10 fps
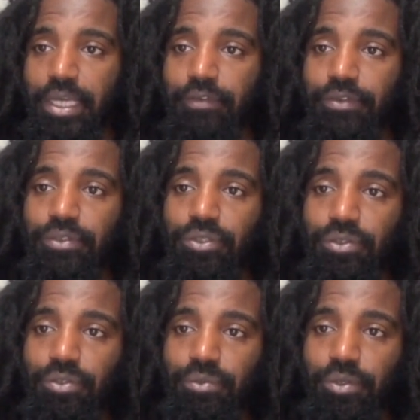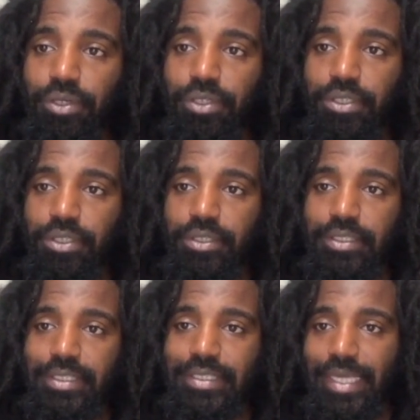If you do the
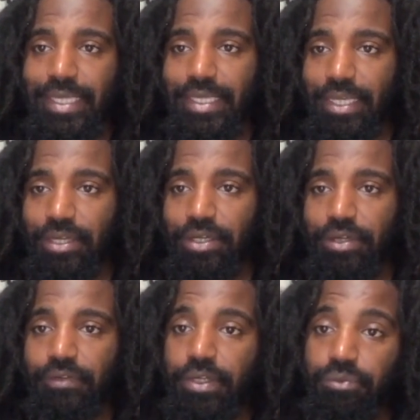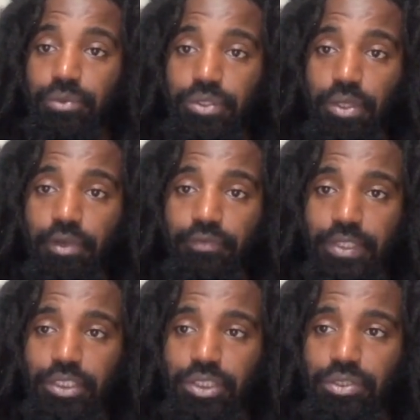work to take care of unresolved
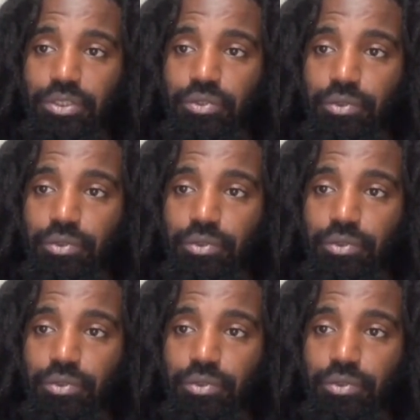issues,